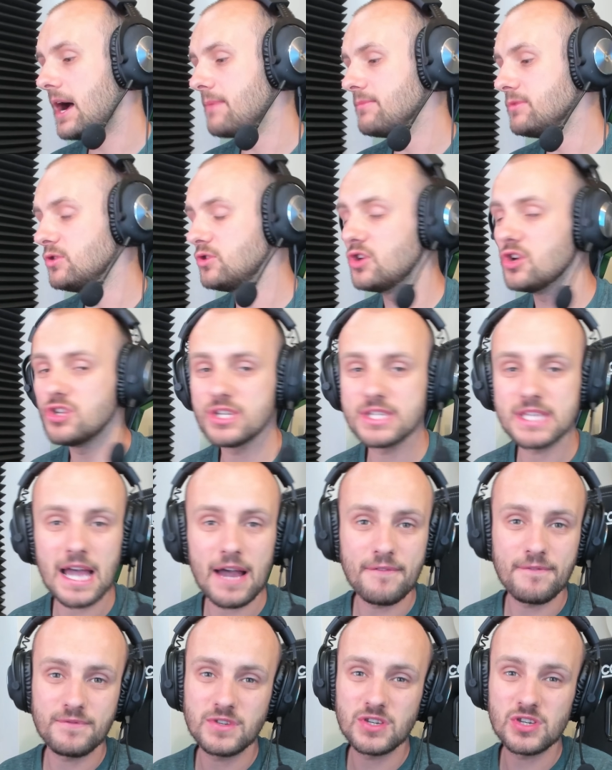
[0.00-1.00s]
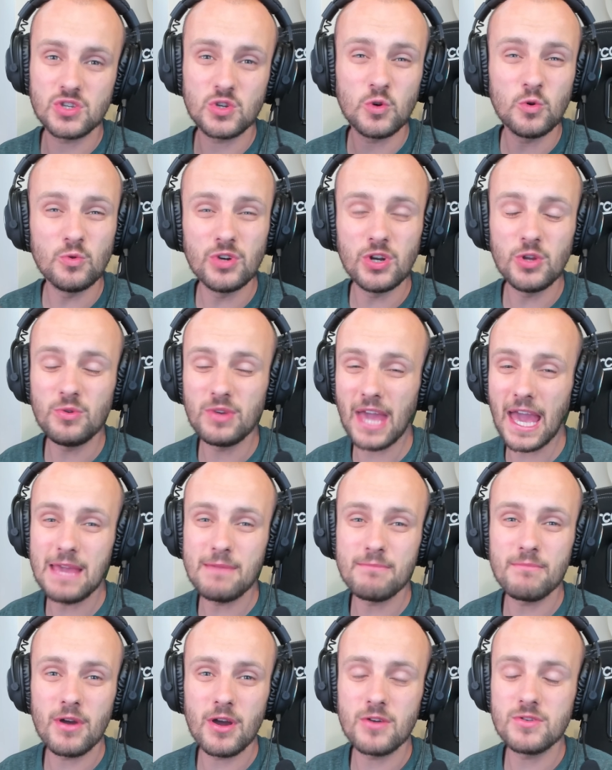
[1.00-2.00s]
You could just have cool new
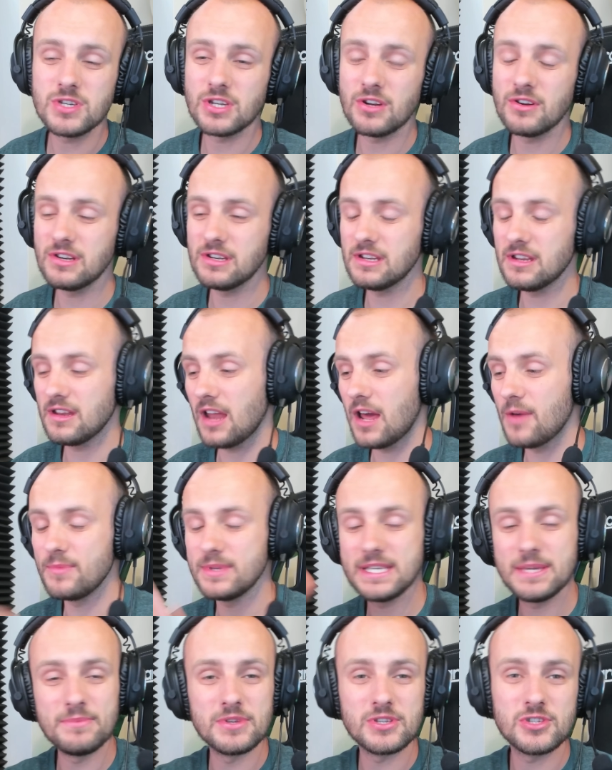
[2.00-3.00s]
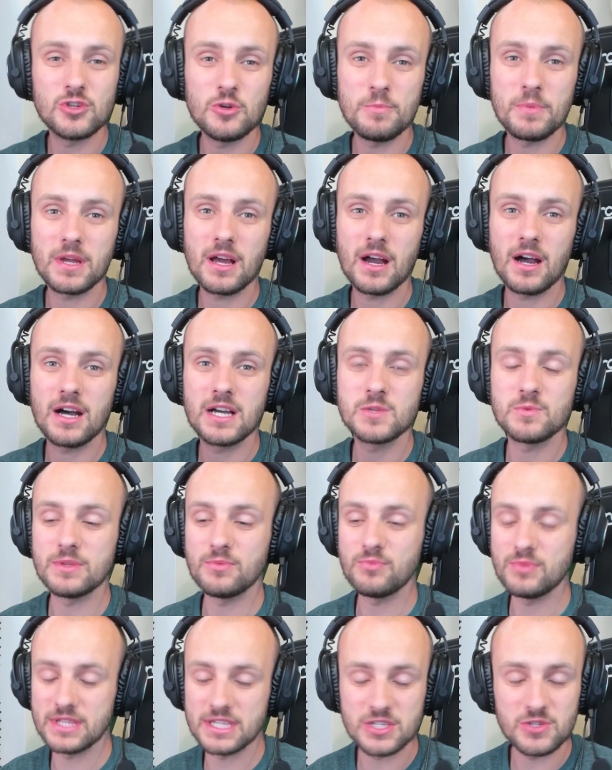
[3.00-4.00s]
game modes. Like we see in the supercars
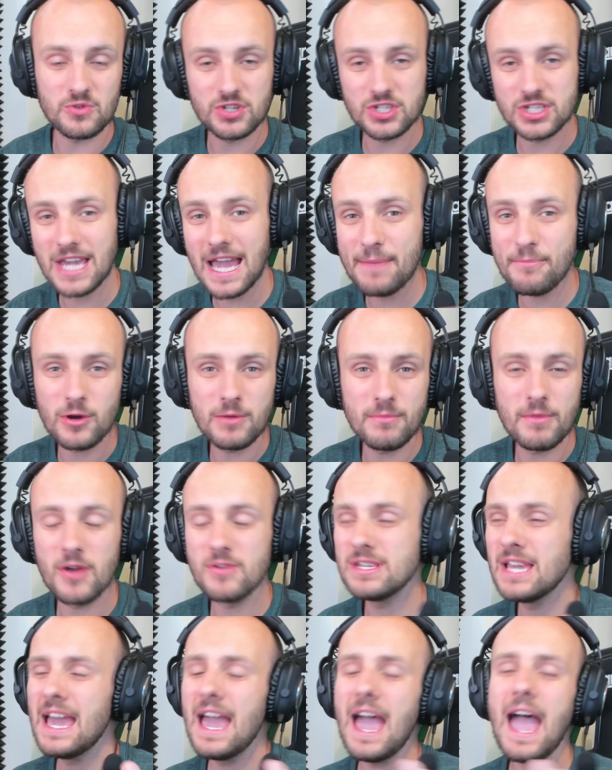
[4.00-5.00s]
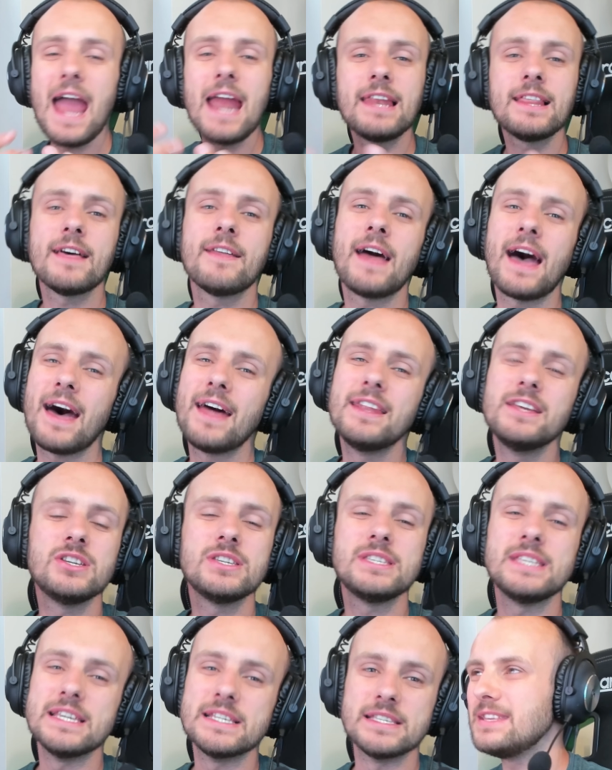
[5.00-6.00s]
with the sort of checkpoint modes, anything like that. And it
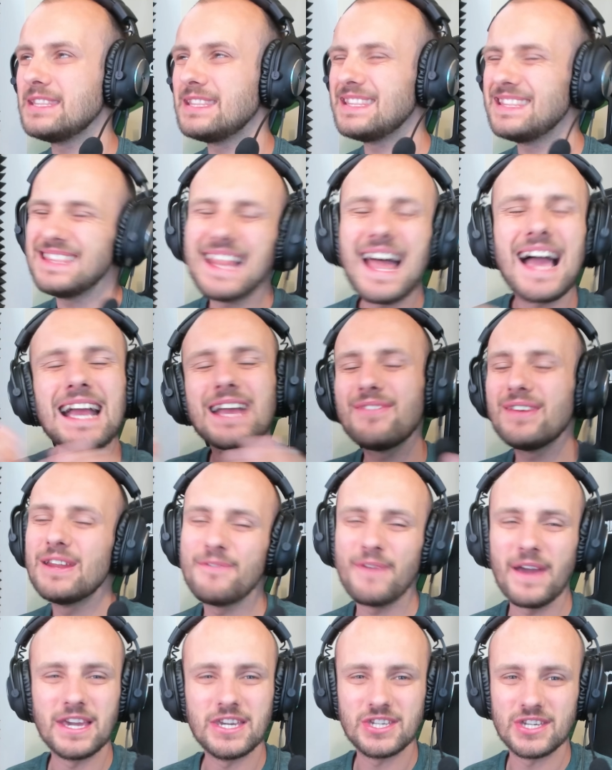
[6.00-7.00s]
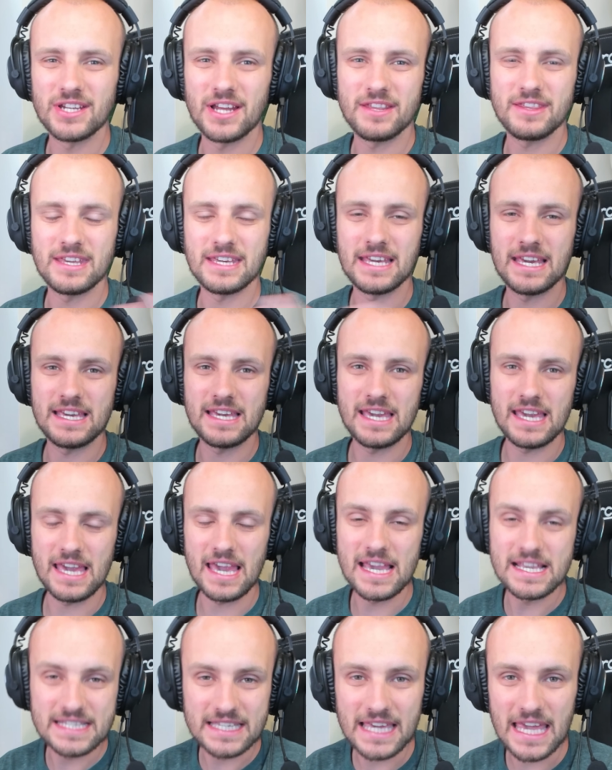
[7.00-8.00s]
just isn't. Lack of innovation, I think,
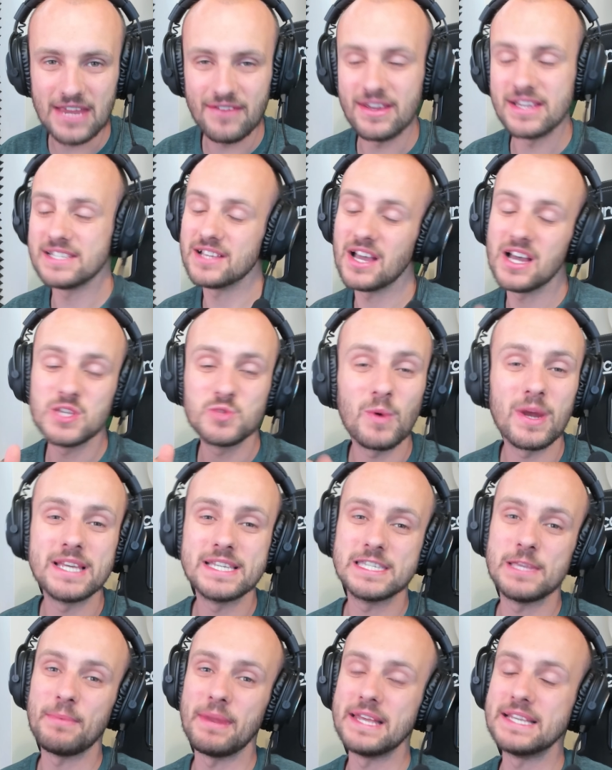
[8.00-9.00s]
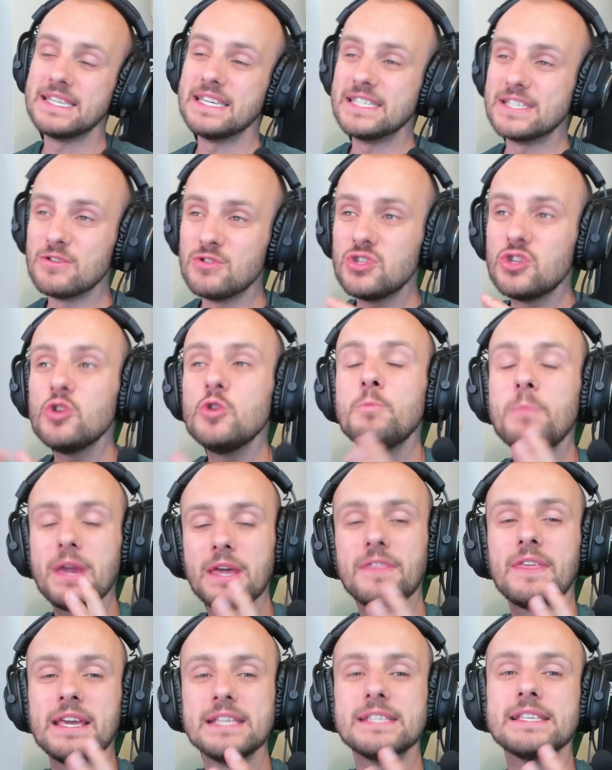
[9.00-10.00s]
is a key reason, as well as stability. So two big
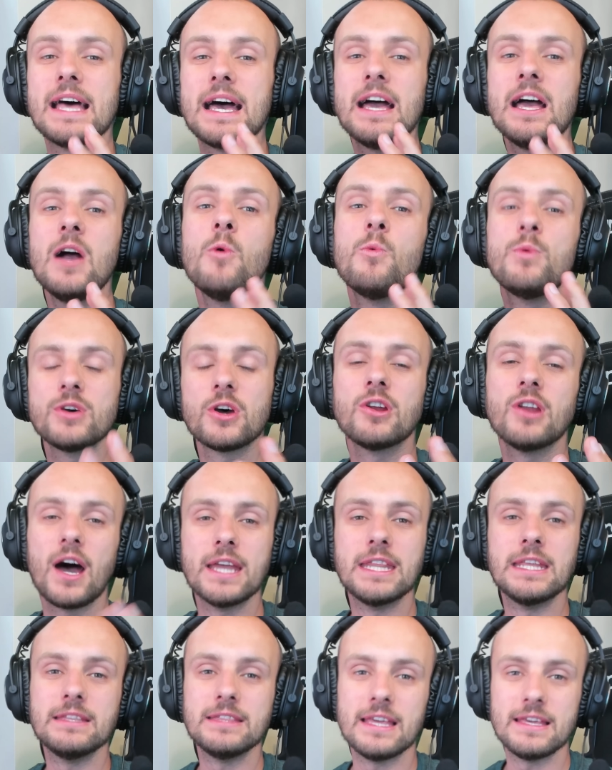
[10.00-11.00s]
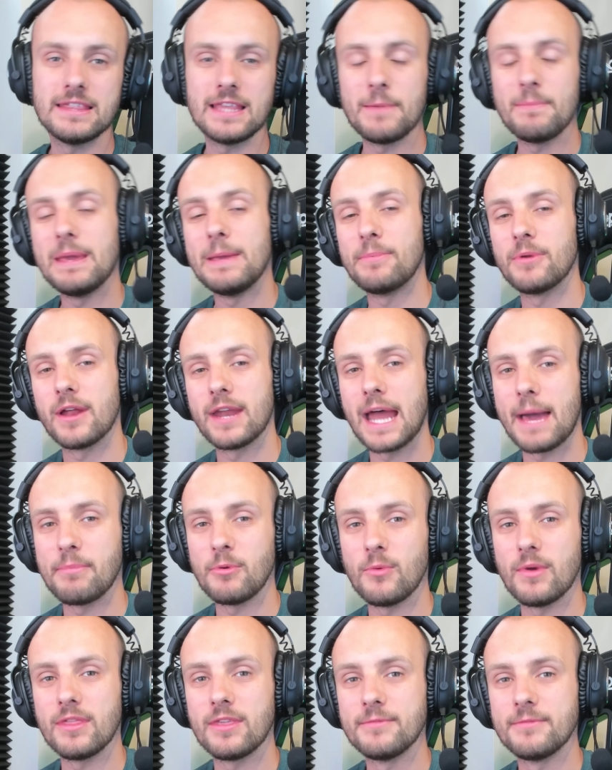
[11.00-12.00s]
things there with online that people aren't happy
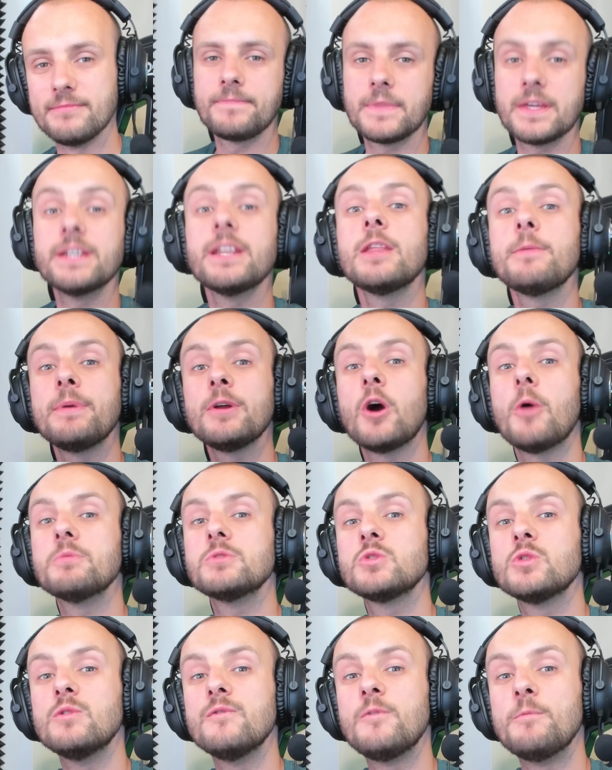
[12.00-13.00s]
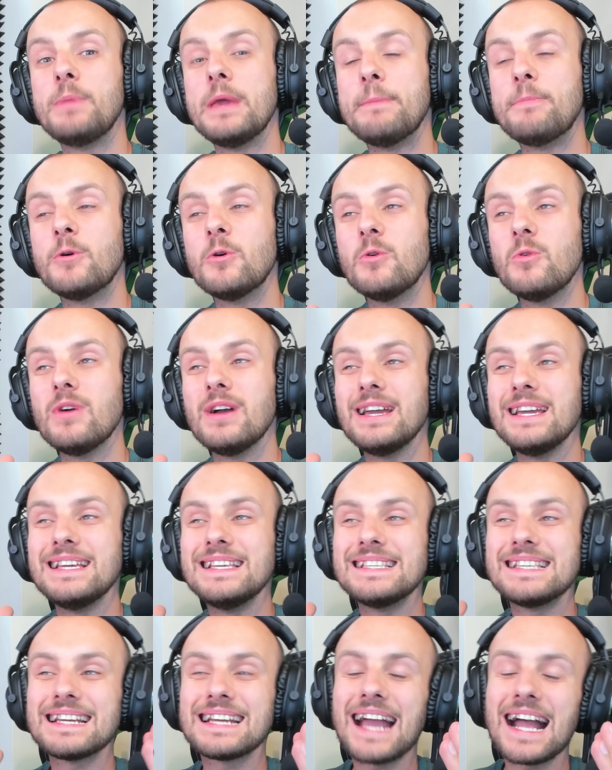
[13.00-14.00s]
with. Another big obstacle for people
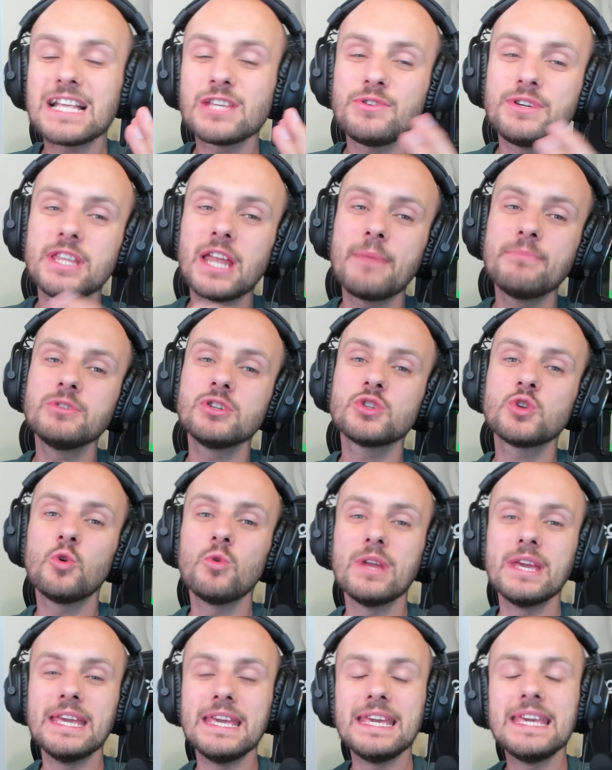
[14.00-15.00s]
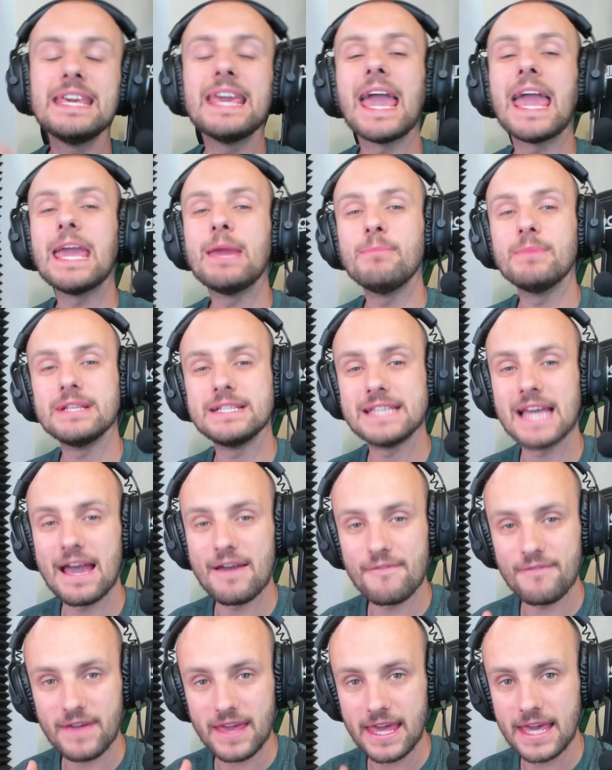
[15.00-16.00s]
is a category that I'm just calling game
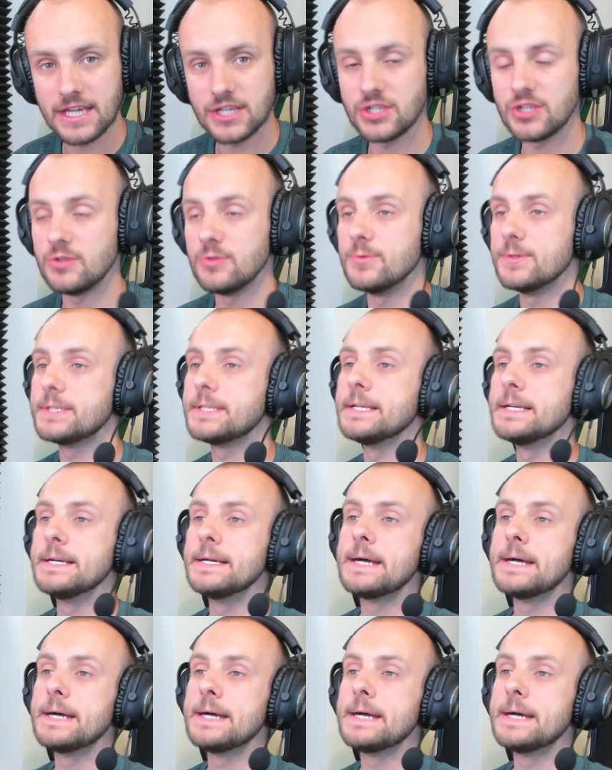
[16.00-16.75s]
dev issues.